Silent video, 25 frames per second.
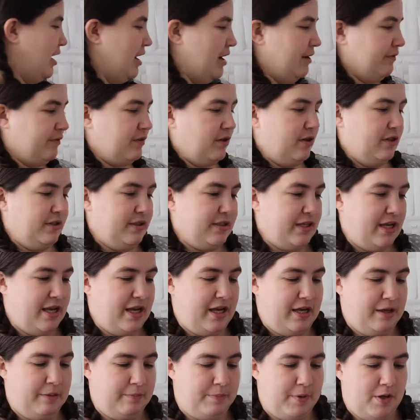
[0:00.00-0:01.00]
I've got
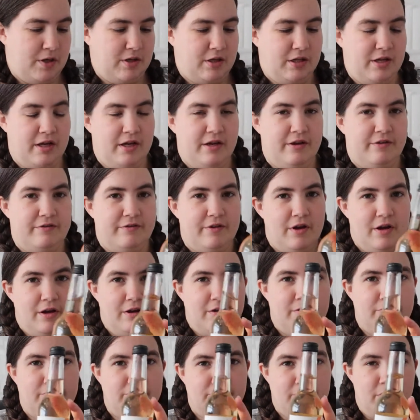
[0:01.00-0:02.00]
a bottle of
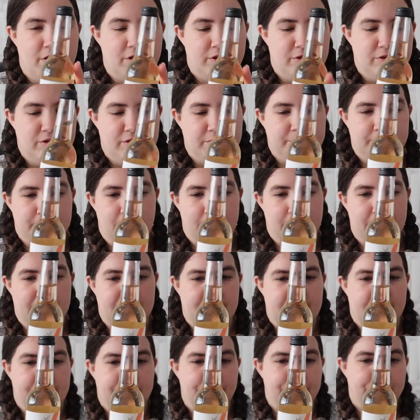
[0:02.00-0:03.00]
rose
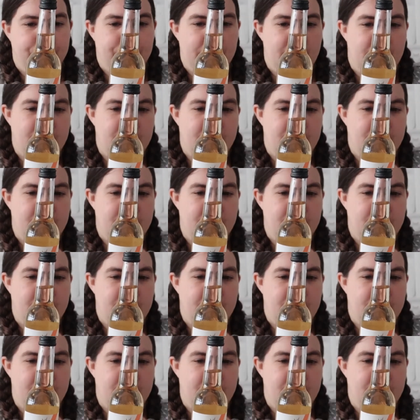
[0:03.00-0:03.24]
bubbly.